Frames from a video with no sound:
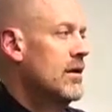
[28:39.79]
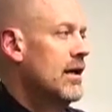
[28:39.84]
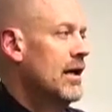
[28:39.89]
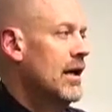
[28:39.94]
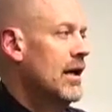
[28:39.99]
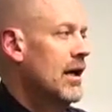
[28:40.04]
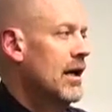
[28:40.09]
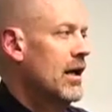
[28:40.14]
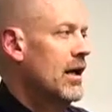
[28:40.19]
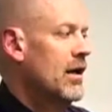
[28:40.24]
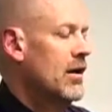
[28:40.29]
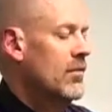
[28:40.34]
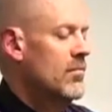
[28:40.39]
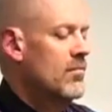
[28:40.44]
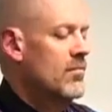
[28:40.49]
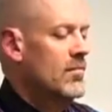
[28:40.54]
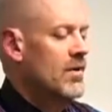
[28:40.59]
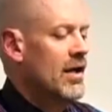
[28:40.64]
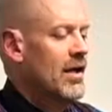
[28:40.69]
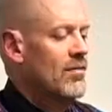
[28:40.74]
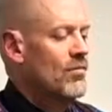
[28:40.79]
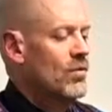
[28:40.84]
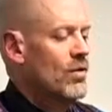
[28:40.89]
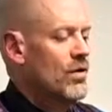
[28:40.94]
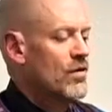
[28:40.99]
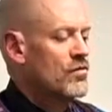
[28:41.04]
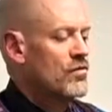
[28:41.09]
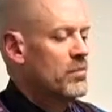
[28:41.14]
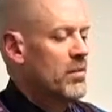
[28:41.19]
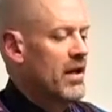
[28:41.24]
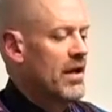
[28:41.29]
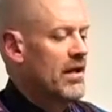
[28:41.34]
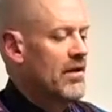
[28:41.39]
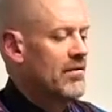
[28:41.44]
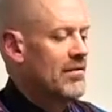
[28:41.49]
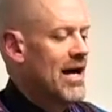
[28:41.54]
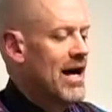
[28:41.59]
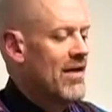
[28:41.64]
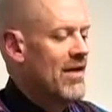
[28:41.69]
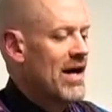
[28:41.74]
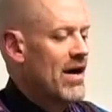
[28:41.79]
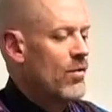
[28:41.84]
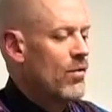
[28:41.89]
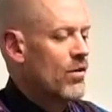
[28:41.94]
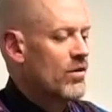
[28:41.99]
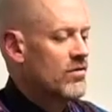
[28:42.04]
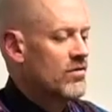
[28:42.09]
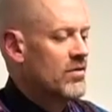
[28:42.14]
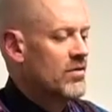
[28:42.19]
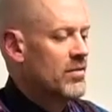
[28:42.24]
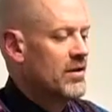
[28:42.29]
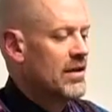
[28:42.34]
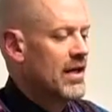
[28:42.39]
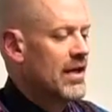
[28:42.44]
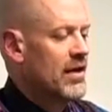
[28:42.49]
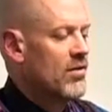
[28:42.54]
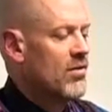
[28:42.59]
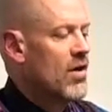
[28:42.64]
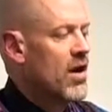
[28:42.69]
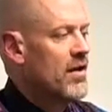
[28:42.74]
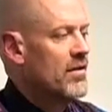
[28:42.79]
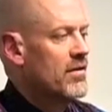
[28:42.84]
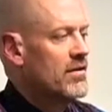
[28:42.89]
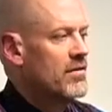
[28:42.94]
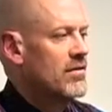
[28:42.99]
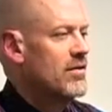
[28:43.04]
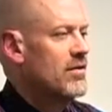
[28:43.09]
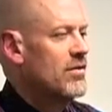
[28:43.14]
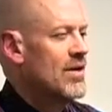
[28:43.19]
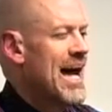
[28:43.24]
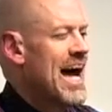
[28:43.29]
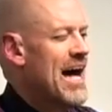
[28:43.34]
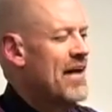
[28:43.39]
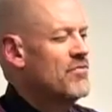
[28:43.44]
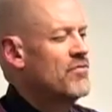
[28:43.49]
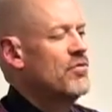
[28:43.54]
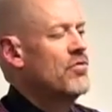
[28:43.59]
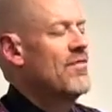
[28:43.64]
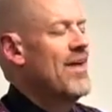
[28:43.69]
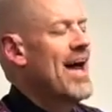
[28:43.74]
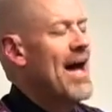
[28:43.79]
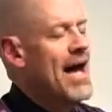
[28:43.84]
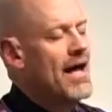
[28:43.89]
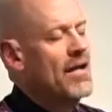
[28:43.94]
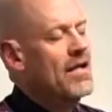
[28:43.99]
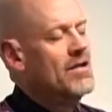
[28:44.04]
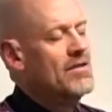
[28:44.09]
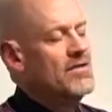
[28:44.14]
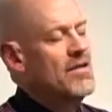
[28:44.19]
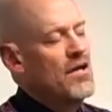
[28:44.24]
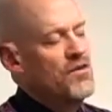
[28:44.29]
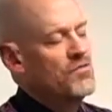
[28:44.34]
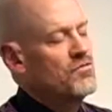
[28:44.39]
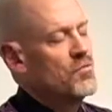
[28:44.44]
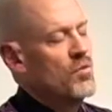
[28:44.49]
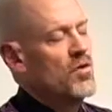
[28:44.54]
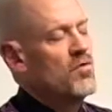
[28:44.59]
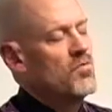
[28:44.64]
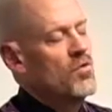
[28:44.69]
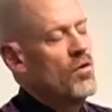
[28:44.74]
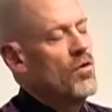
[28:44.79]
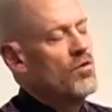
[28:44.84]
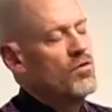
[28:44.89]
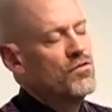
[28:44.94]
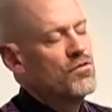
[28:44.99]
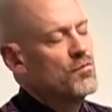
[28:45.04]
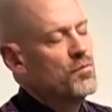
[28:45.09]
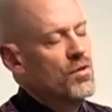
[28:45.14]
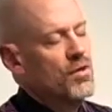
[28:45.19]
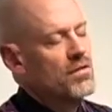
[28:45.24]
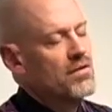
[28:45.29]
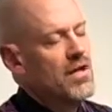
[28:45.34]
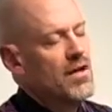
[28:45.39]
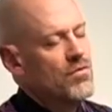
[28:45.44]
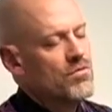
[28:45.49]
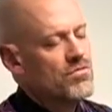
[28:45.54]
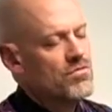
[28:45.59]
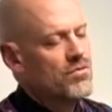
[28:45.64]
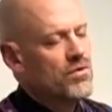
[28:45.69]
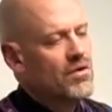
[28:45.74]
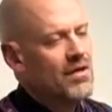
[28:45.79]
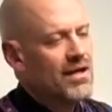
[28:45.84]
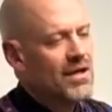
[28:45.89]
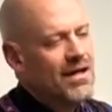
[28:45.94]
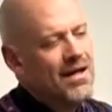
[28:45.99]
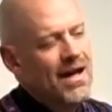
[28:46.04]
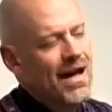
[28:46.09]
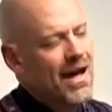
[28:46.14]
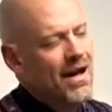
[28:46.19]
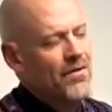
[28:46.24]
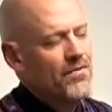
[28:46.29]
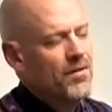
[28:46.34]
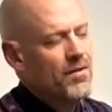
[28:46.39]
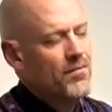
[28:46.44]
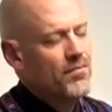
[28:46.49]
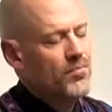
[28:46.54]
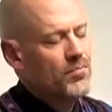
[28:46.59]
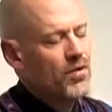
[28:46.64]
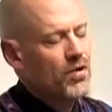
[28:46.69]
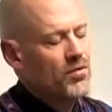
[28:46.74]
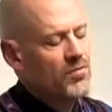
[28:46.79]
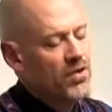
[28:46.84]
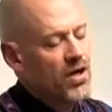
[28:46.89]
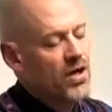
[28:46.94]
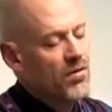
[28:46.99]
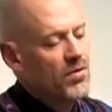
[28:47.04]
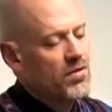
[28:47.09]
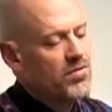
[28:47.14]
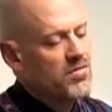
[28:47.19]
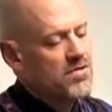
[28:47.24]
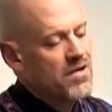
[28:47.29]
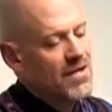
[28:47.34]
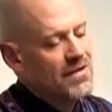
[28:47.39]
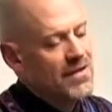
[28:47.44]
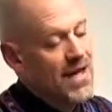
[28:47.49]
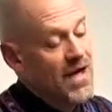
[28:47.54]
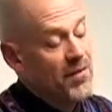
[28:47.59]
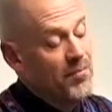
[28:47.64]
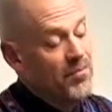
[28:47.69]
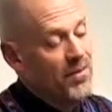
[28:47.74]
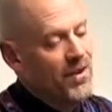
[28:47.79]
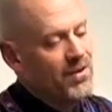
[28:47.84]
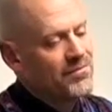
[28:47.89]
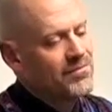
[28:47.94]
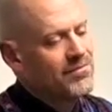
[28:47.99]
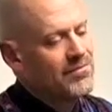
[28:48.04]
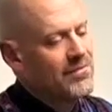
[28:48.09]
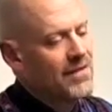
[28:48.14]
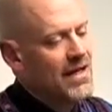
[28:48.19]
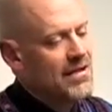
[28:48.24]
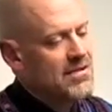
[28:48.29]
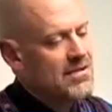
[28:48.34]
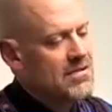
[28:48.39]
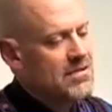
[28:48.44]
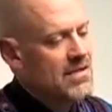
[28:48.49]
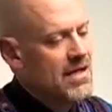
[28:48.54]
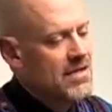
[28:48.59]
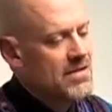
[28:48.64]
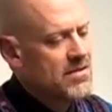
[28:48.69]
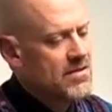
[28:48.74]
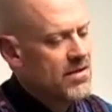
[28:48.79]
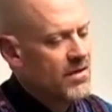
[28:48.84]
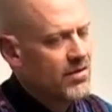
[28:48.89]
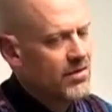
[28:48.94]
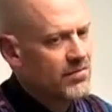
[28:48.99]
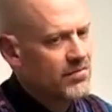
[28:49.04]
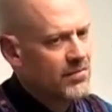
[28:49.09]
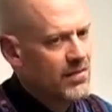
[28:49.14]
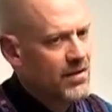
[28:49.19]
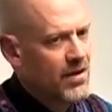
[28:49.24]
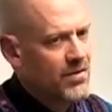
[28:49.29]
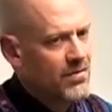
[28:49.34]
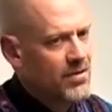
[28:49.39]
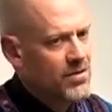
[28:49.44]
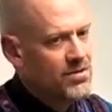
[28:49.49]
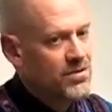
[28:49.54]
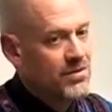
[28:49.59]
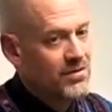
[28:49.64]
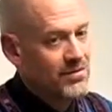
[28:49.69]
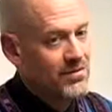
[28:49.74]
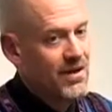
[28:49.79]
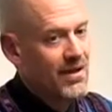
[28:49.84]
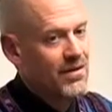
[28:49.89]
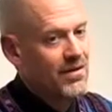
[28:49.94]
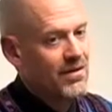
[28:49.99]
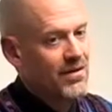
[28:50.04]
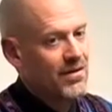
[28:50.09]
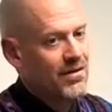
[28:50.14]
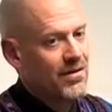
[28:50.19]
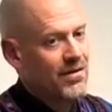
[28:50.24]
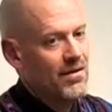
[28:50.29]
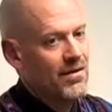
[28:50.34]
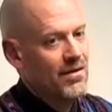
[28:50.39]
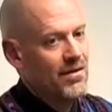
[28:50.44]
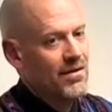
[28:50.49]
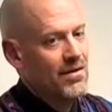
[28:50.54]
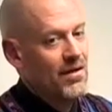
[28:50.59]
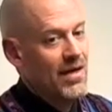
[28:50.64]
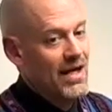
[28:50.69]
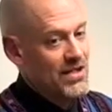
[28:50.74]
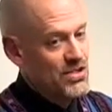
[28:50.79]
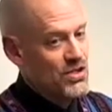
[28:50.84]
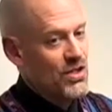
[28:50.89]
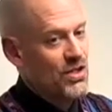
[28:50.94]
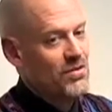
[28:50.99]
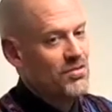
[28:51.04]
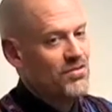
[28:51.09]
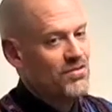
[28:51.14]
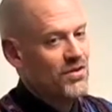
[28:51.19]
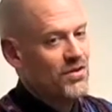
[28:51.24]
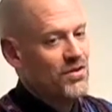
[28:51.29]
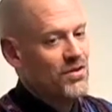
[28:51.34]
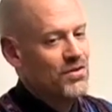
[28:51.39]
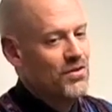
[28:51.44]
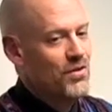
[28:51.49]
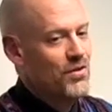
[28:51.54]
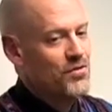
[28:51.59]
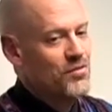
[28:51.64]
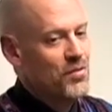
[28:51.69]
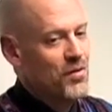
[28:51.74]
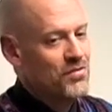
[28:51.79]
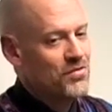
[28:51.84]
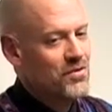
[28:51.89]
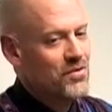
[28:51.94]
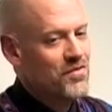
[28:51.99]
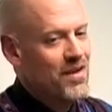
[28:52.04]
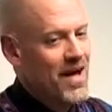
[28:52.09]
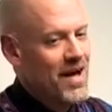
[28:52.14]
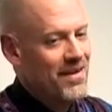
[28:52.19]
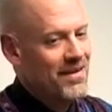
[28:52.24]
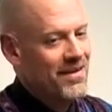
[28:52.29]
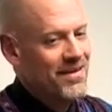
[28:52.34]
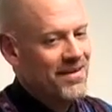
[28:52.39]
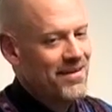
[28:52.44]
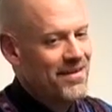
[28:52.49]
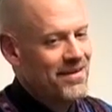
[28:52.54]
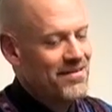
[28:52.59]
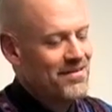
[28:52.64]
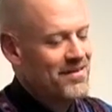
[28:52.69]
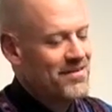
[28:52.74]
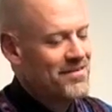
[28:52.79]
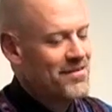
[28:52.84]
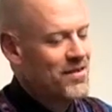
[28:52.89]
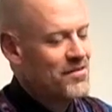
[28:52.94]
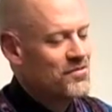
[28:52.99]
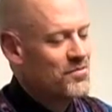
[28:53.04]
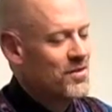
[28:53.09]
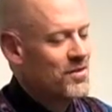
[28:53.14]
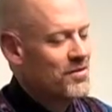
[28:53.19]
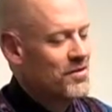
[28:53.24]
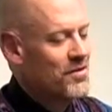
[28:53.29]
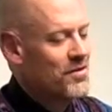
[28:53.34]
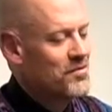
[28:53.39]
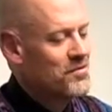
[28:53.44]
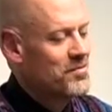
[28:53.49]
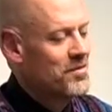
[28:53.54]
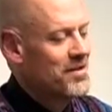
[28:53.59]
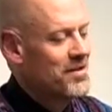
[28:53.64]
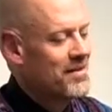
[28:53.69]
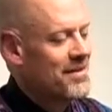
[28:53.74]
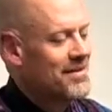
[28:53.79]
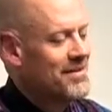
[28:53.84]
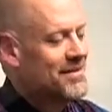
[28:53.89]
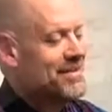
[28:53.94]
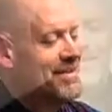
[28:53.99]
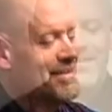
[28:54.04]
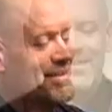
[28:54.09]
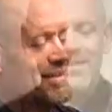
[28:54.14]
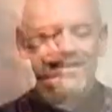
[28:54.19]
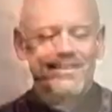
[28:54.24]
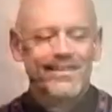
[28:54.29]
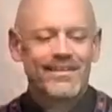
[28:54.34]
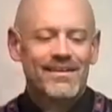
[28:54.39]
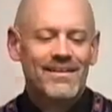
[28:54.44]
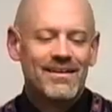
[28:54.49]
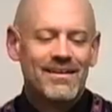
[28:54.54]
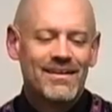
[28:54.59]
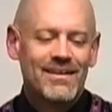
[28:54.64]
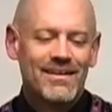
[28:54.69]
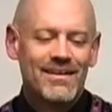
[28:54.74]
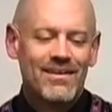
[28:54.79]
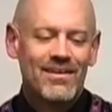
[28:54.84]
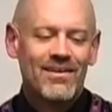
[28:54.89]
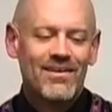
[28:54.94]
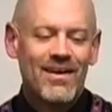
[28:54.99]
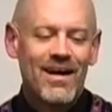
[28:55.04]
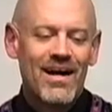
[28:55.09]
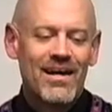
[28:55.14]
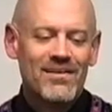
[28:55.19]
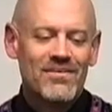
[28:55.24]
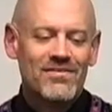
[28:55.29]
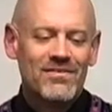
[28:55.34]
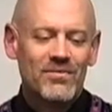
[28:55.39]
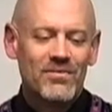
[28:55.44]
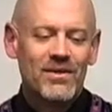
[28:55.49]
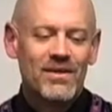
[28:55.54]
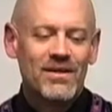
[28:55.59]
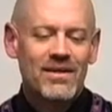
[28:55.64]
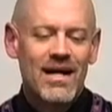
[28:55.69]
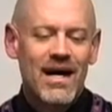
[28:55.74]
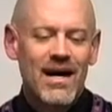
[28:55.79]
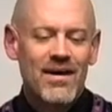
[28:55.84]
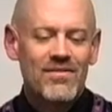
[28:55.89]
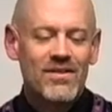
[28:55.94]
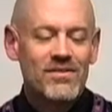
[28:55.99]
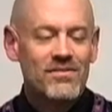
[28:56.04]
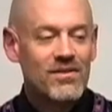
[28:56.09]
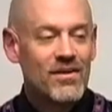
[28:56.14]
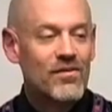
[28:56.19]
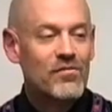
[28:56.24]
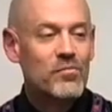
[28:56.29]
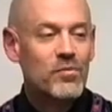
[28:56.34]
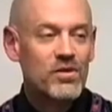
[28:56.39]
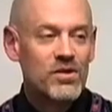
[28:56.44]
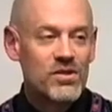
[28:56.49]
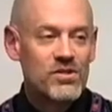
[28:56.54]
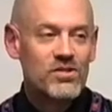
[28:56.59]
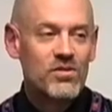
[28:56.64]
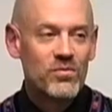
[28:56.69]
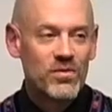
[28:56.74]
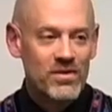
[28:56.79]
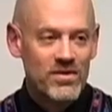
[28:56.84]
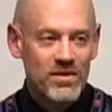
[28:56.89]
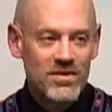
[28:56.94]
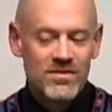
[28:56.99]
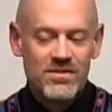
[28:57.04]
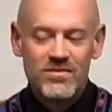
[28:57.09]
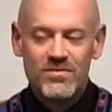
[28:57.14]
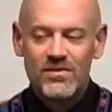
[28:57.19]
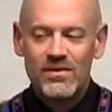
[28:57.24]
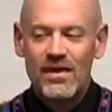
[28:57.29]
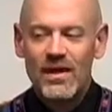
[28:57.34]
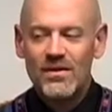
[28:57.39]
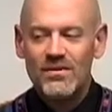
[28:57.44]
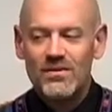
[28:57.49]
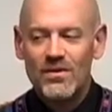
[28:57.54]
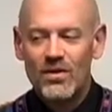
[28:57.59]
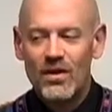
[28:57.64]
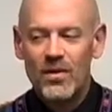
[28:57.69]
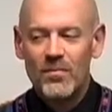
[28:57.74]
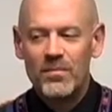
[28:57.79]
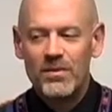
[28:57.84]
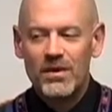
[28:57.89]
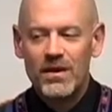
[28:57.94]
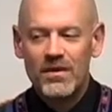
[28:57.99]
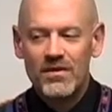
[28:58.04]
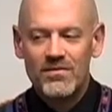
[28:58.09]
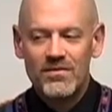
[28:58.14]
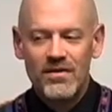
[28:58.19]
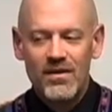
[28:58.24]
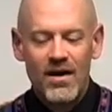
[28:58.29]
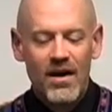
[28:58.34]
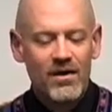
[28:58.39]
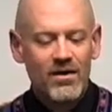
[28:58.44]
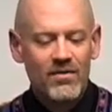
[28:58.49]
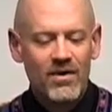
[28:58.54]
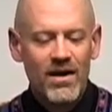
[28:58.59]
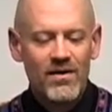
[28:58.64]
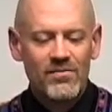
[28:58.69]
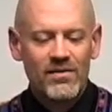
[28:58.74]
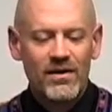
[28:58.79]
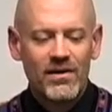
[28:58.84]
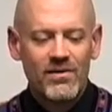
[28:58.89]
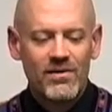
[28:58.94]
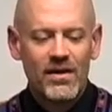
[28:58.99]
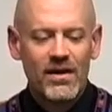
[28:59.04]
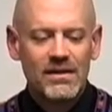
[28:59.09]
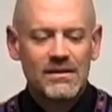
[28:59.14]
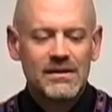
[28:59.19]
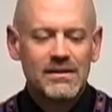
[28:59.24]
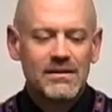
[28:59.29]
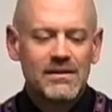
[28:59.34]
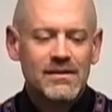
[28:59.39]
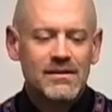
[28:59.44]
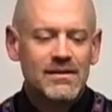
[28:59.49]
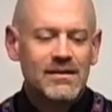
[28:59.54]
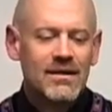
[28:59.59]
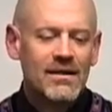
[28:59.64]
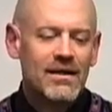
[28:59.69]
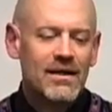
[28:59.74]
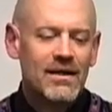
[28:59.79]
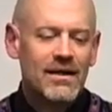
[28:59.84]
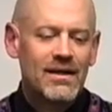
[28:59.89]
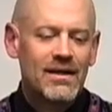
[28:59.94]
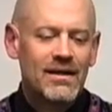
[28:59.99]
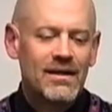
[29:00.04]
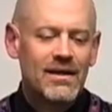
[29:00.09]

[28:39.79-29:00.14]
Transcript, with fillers: Um, and we'll explain how that works a little bit later on. You'd have to have had a testimony of the Holy Spirit that was true. I don't think Brigham Young would have said that, but that's that's another another issue. Yeah, that's you. So you you were supposed to have had a, a testimony of the Holy Spirit. Huh? Uh, all right. So we have a son of perdition with us. If you'd like to go up and get his autograph later on. Uh,